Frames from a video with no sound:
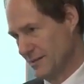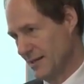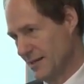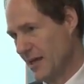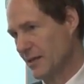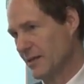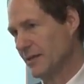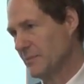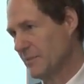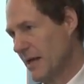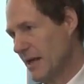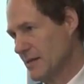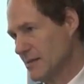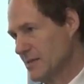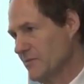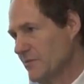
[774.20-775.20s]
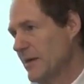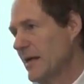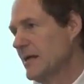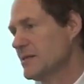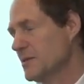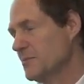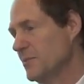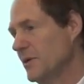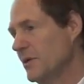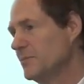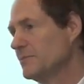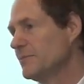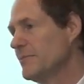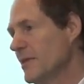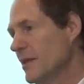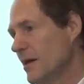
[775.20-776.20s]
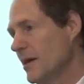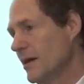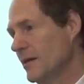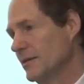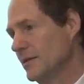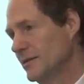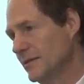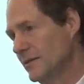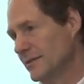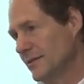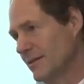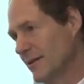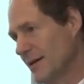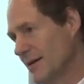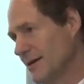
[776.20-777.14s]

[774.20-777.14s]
calculate passes of basketball on a little